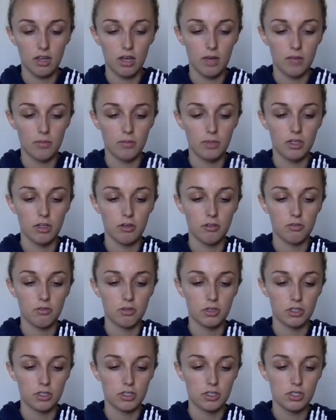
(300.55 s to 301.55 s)
the
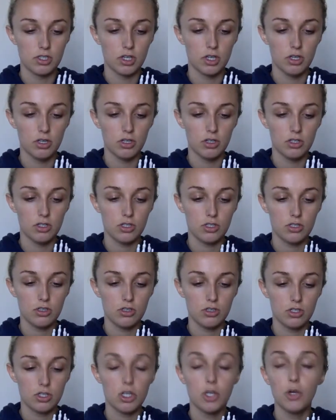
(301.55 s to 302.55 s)
first
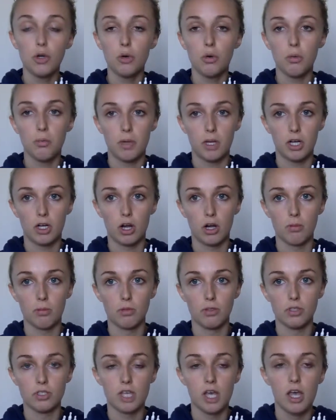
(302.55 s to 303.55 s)
two
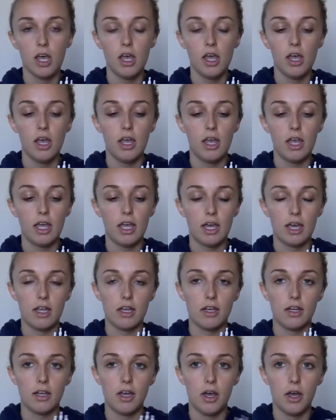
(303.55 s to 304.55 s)
metacarpals
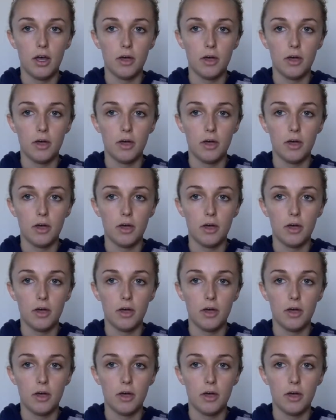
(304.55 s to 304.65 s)
and